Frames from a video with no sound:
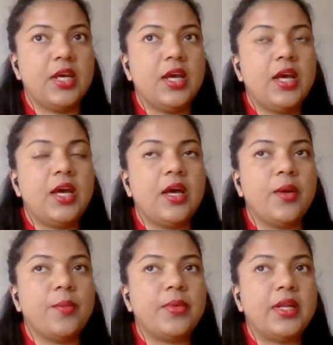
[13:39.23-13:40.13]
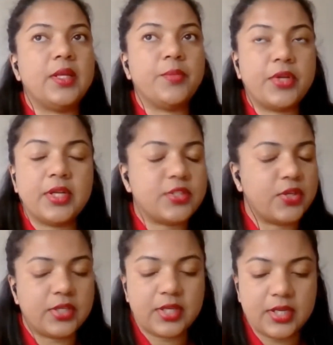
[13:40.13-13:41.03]
and
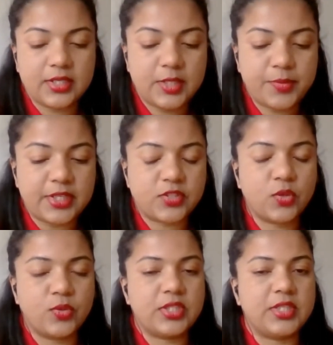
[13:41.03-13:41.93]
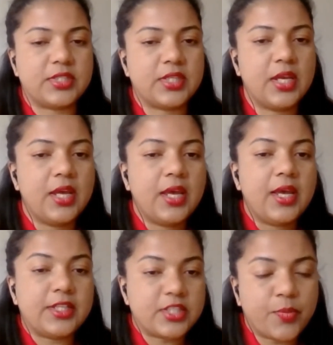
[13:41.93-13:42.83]
TPS holders.
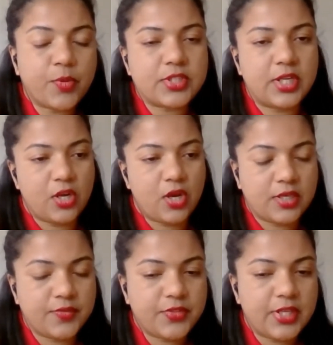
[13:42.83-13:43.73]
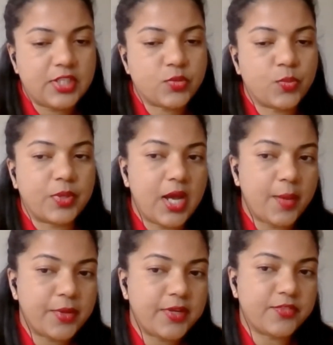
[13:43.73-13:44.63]
It supports a lot of things. A
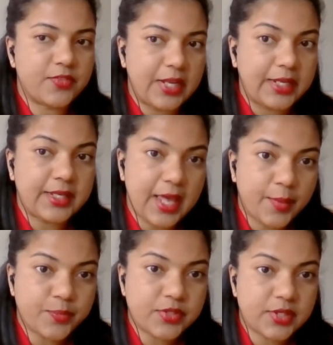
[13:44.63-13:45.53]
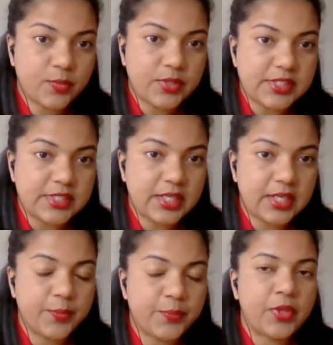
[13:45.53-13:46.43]
couple of gaps that we
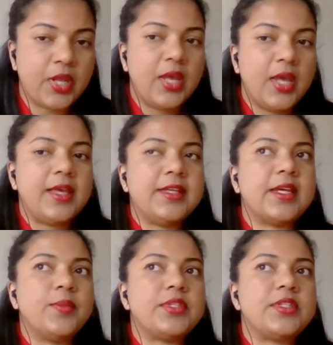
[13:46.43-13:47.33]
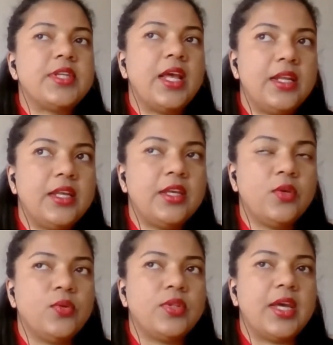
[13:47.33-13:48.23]
see is, I was telling
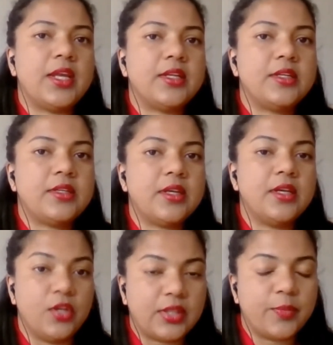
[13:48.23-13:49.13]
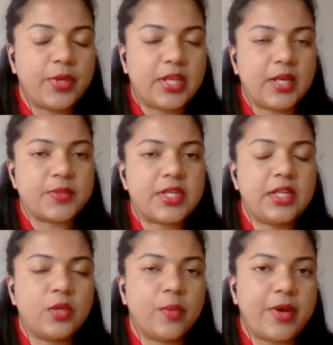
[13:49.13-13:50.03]
you that, at the beginning, I was telling
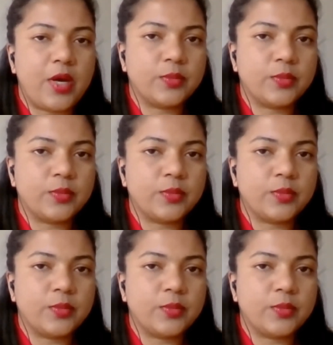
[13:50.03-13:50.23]
you about